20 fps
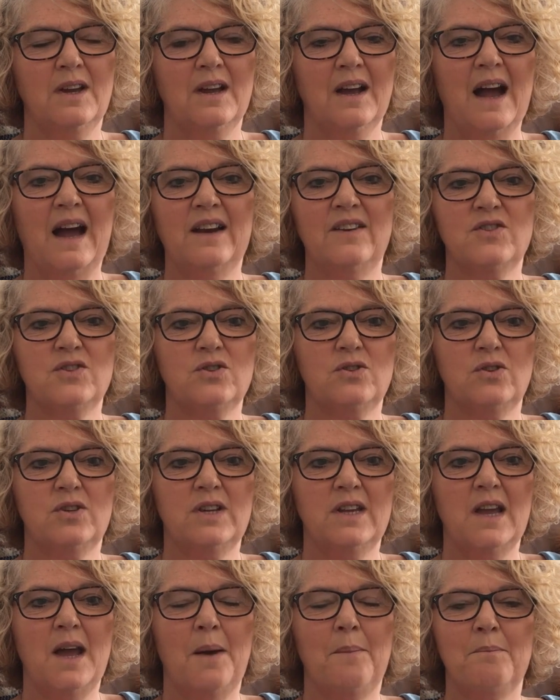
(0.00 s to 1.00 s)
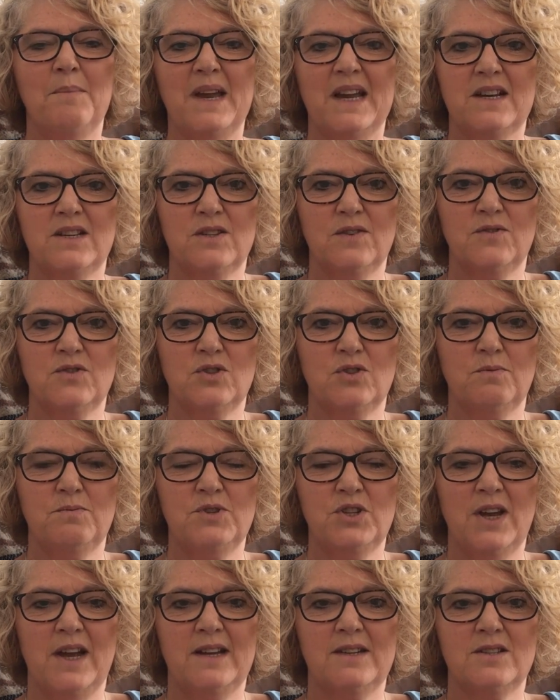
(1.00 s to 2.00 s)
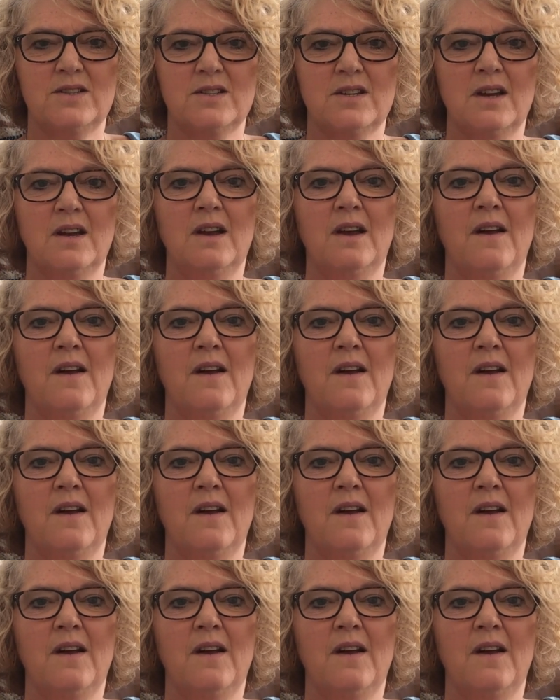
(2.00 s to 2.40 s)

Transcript: kind of study a mix of subjects,